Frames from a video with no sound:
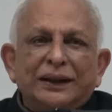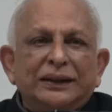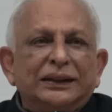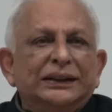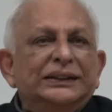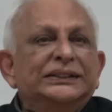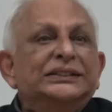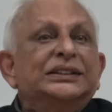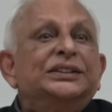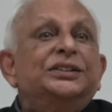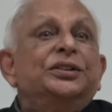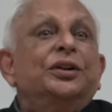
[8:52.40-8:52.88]

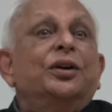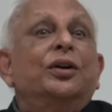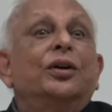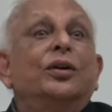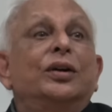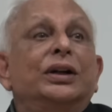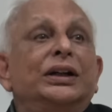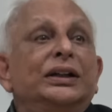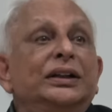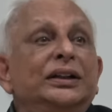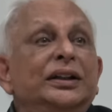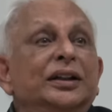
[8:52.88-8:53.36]
is
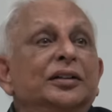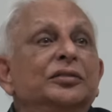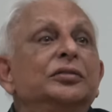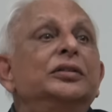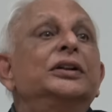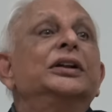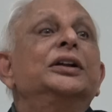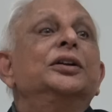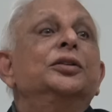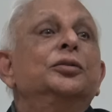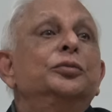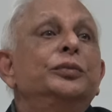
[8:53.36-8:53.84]
stored in
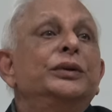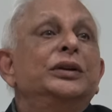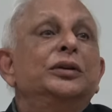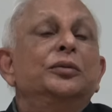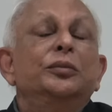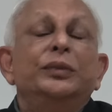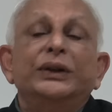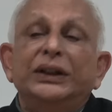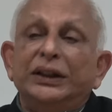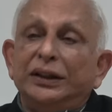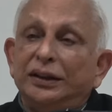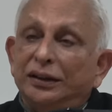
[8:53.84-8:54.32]
every
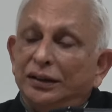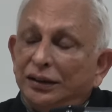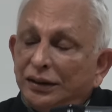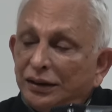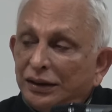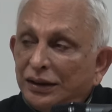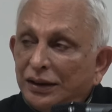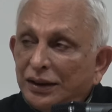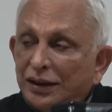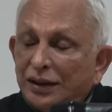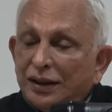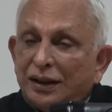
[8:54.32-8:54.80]
human being
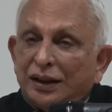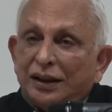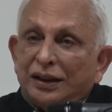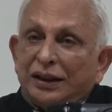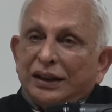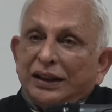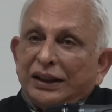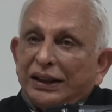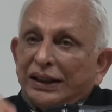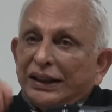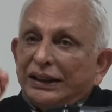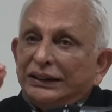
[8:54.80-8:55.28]

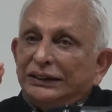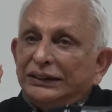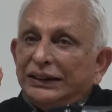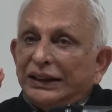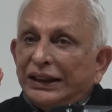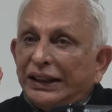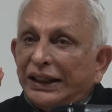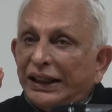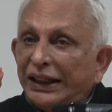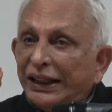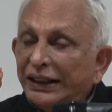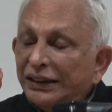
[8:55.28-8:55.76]
in
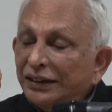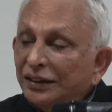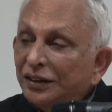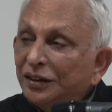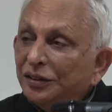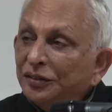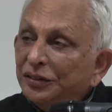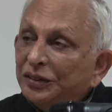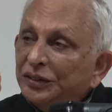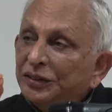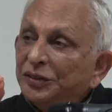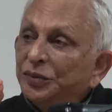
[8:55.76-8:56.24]
the
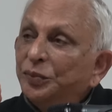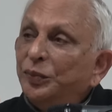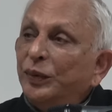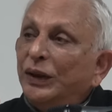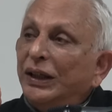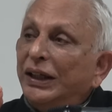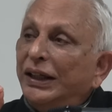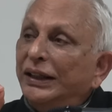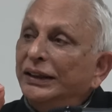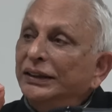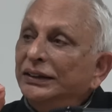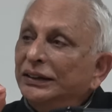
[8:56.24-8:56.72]
end of the
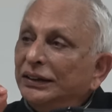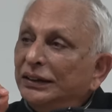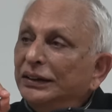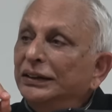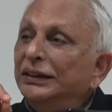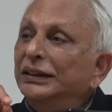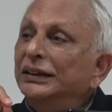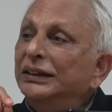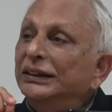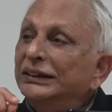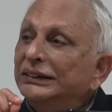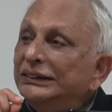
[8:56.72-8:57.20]
spine
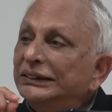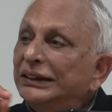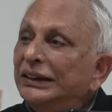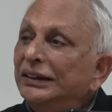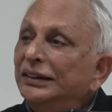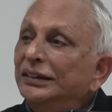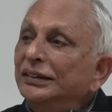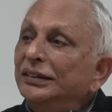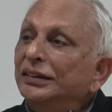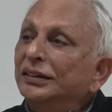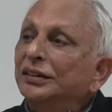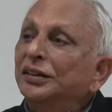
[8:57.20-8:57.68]
in a
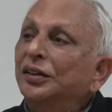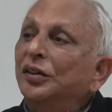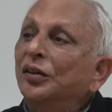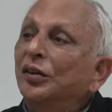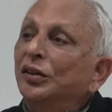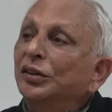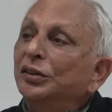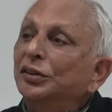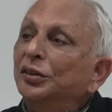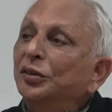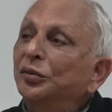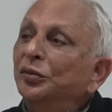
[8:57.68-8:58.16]
center
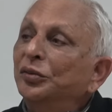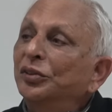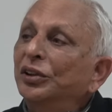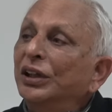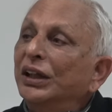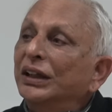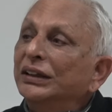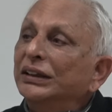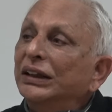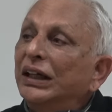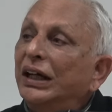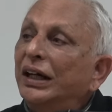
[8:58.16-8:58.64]
called the
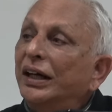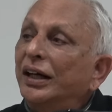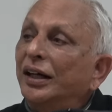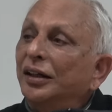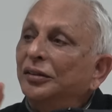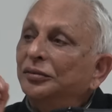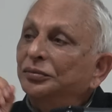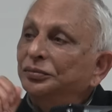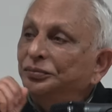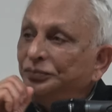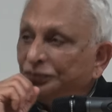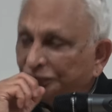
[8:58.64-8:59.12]
Muladhara.